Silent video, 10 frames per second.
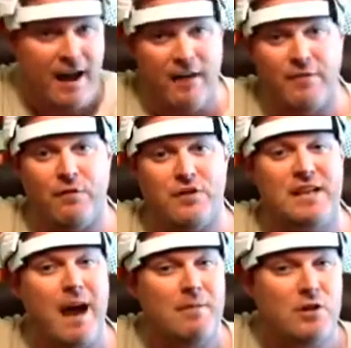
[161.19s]
Now, the
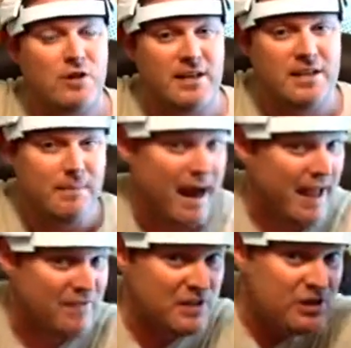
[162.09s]
first time you do this, you
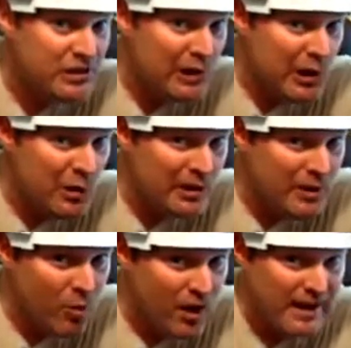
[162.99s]
might have to
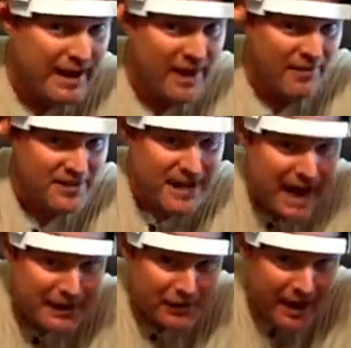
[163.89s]
slowly work it down the
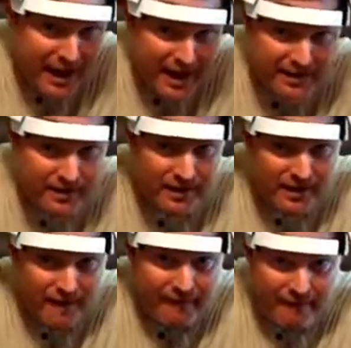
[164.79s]
side of your head,
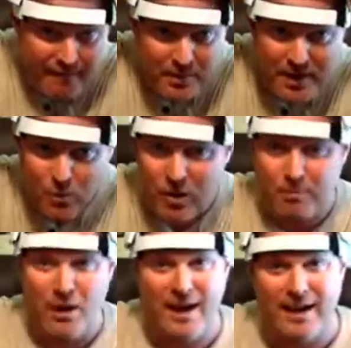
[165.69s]
but it
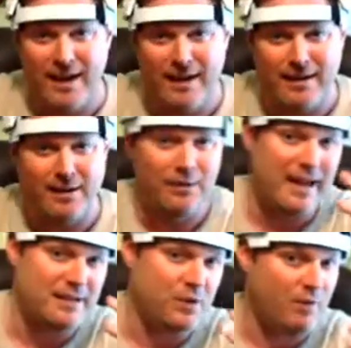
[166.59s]
will break in and
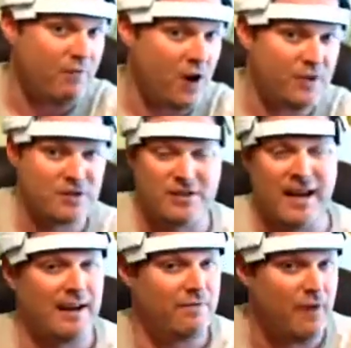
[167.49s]
it'll get so it falls
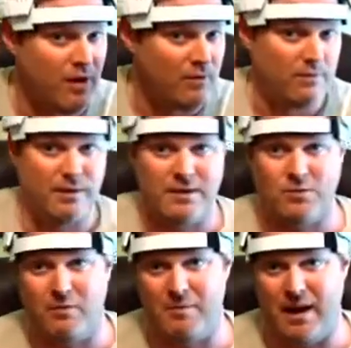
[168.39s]
just like it fell
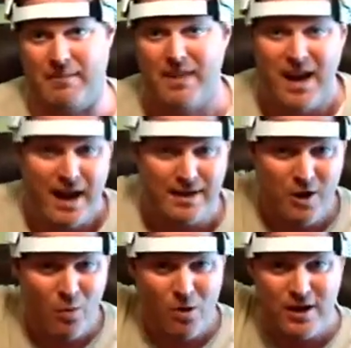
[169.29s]
with this one with me.
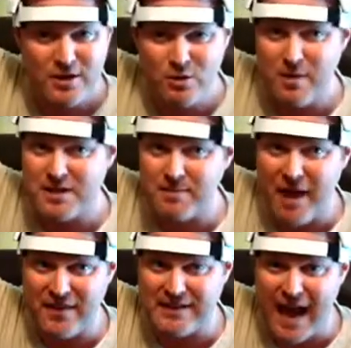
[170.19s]
And don't worry too
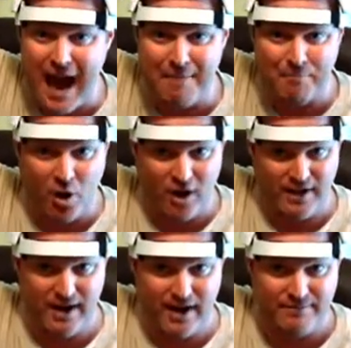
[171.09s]
much about the top
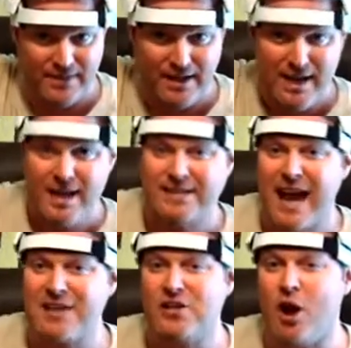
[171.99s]
part yet.
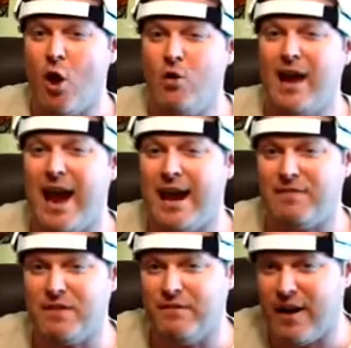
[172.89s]
It's actually
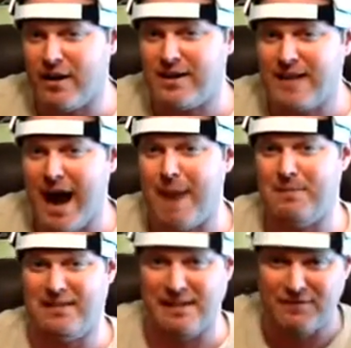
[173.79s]
okay if the very
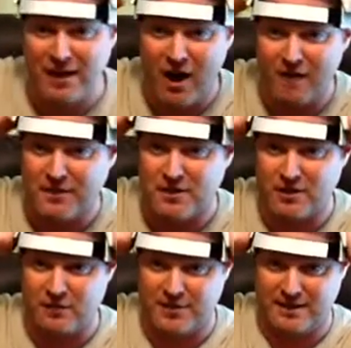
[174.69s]
top is lifting off
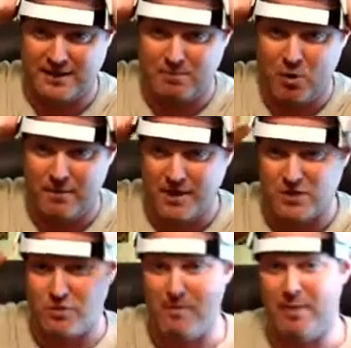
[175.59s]
the surface at this
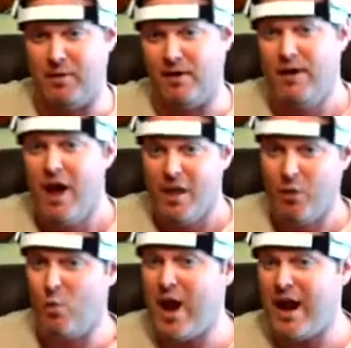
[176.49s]
point, because remember,
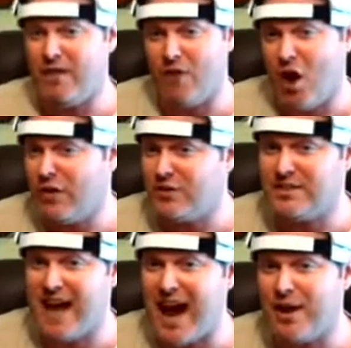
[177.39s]
the weight of all
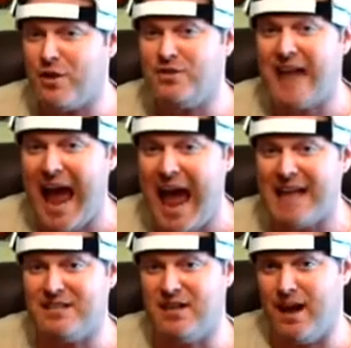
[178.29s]
those diodes
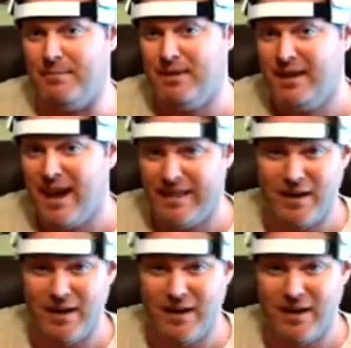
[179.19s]
adds up.